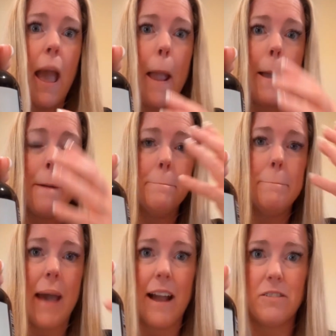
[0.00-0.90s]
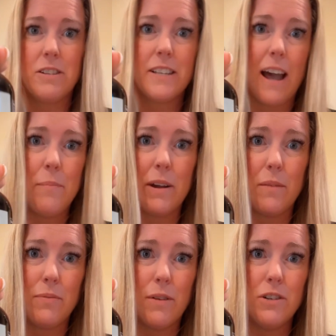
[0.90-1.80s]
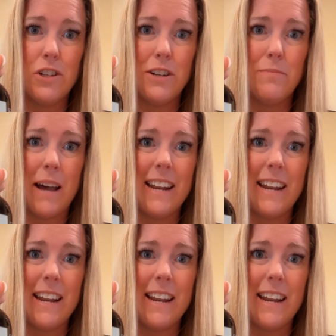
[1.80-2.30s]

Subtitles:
a macroscopic approach to your